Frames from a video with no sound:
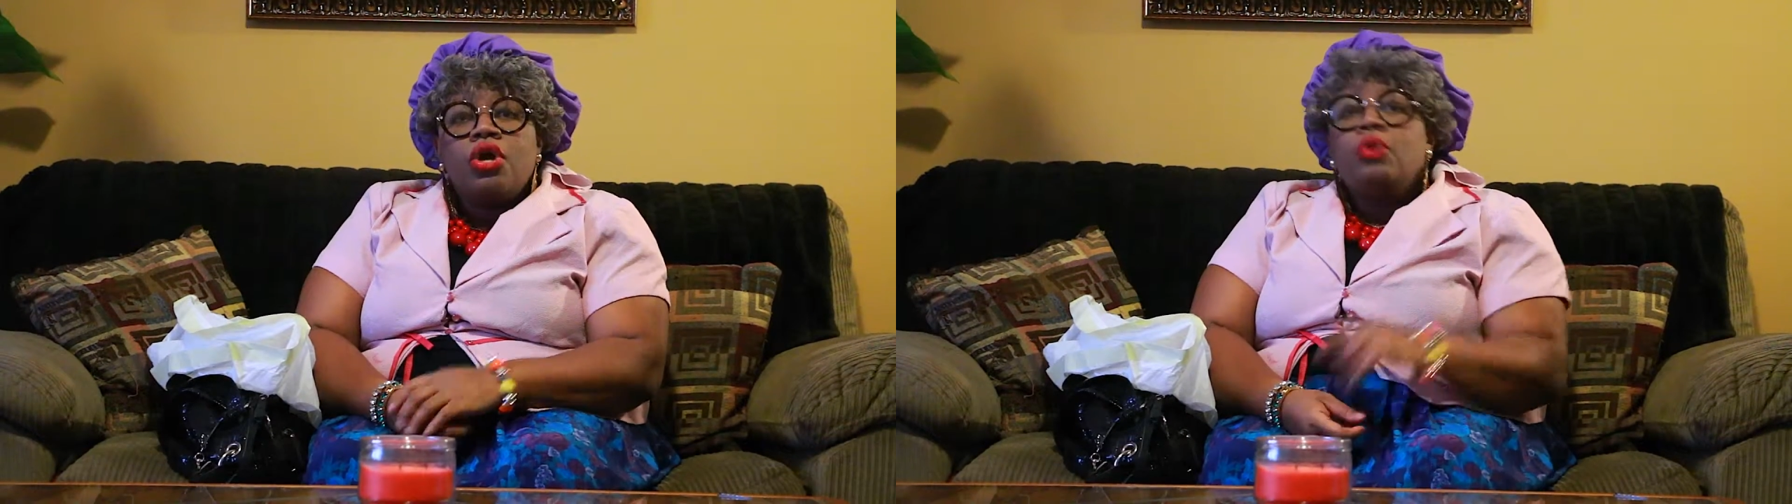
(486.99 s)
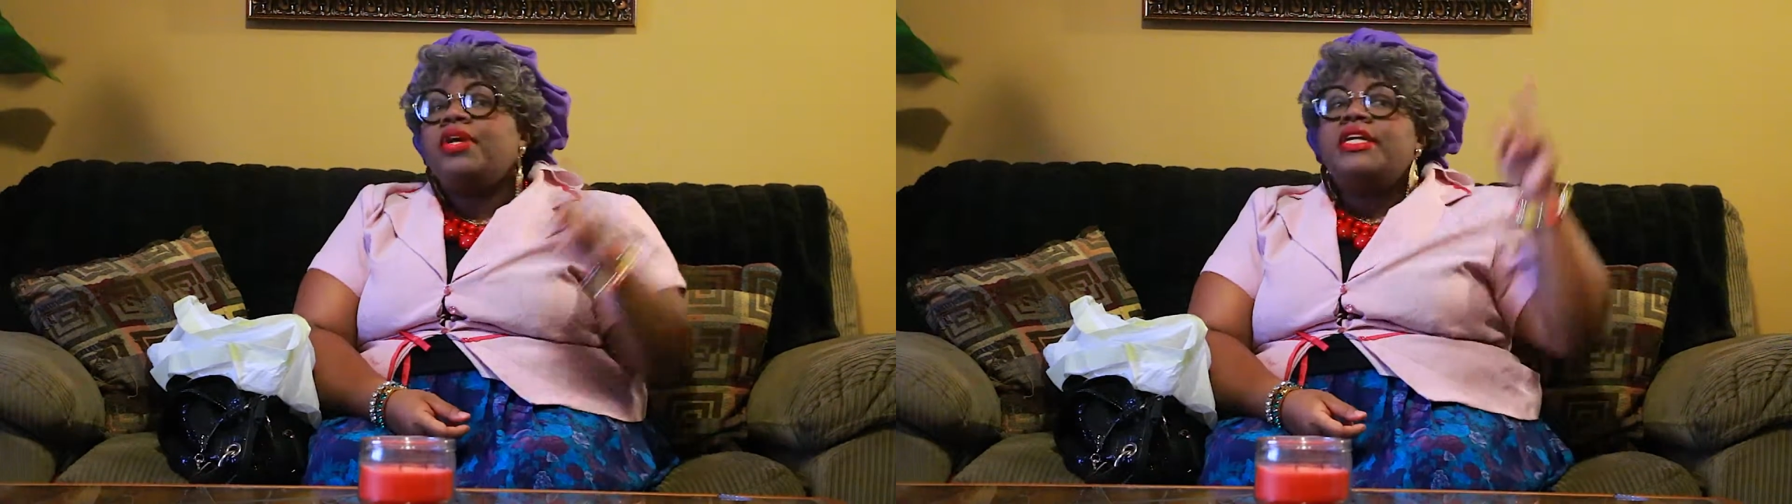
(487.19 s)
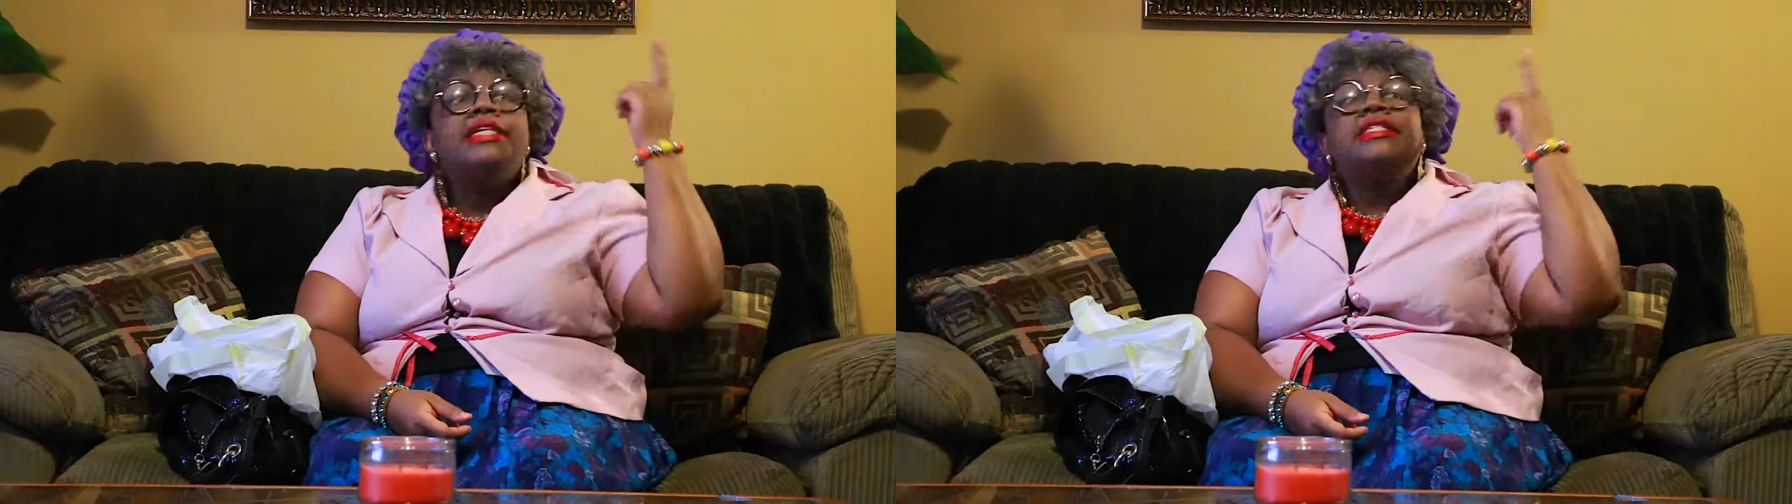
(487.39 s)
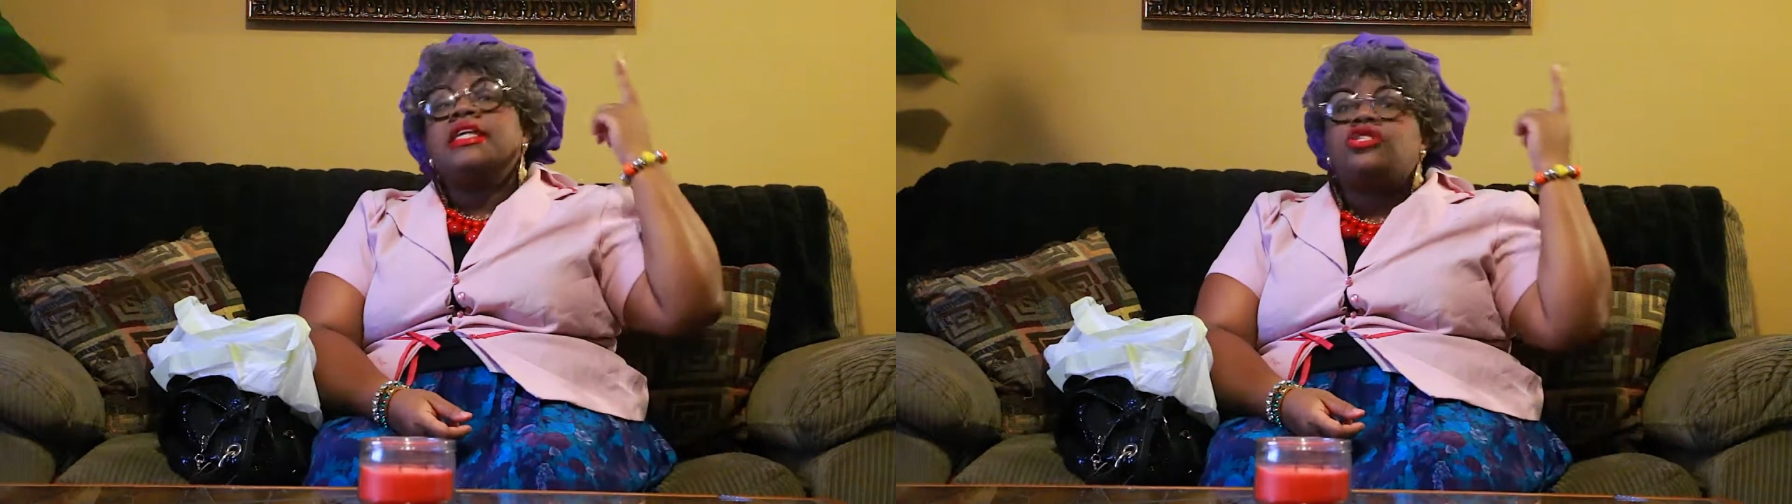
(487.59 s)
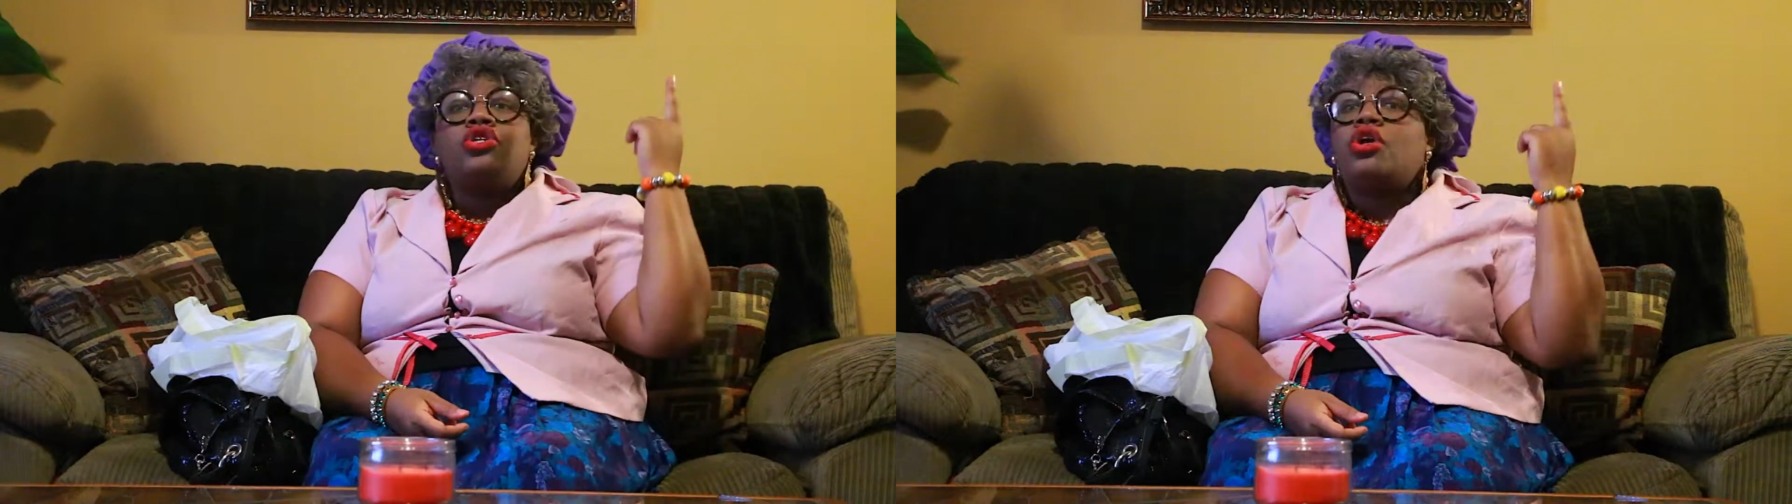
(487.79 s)
with an
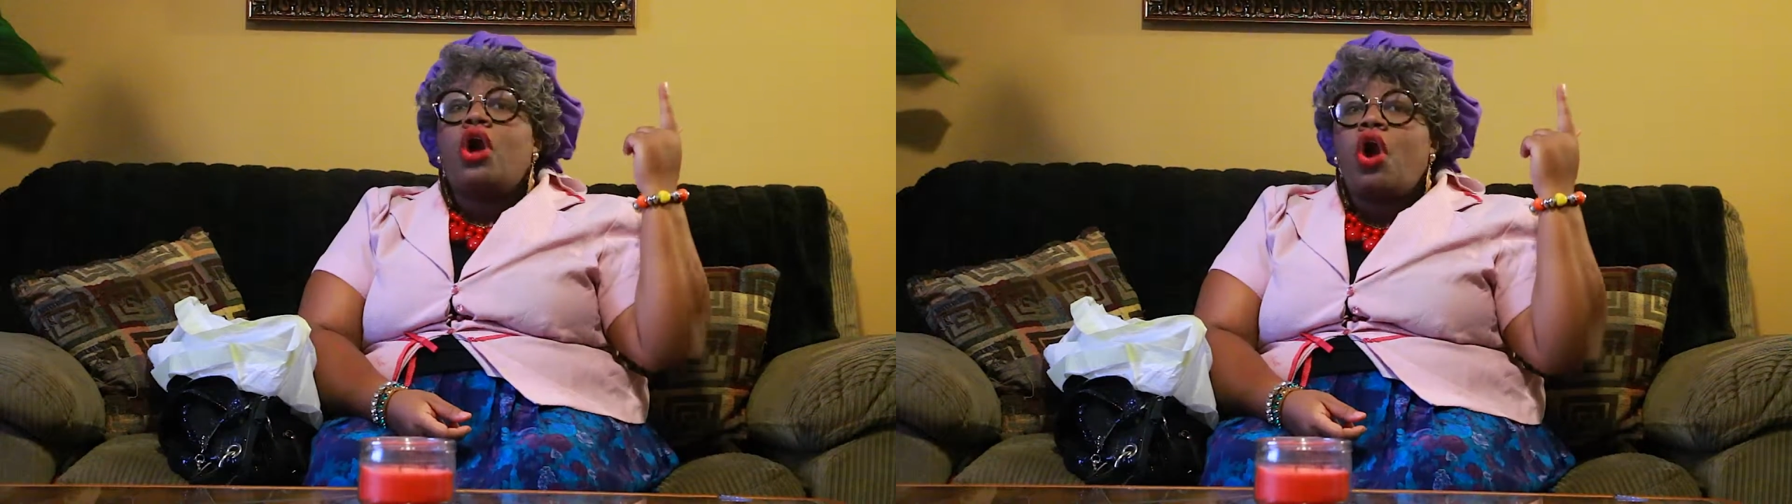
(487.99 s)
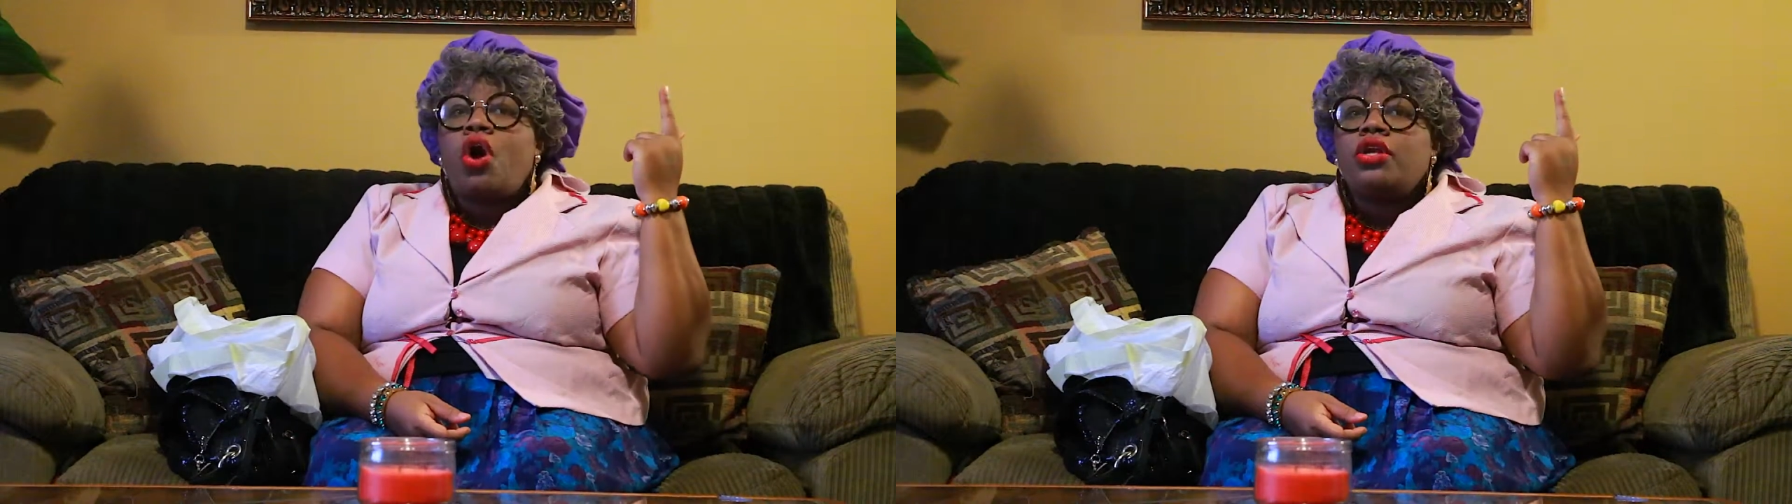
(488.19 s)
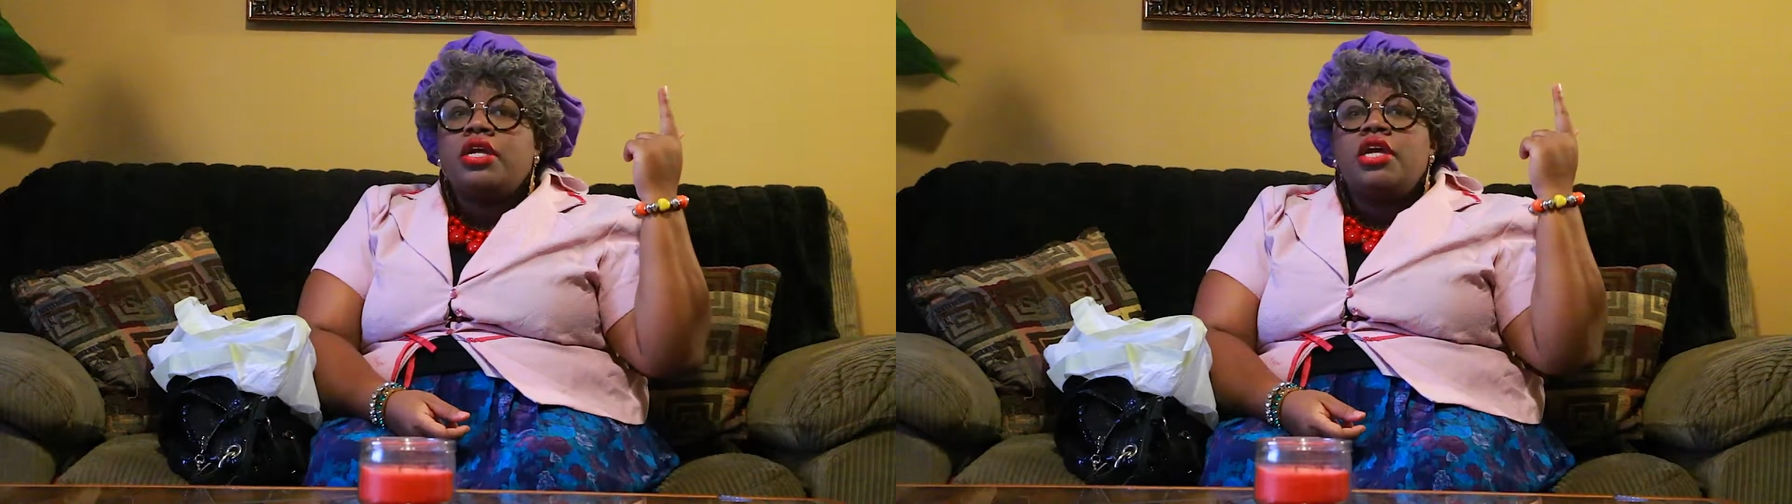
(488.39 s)
intentional God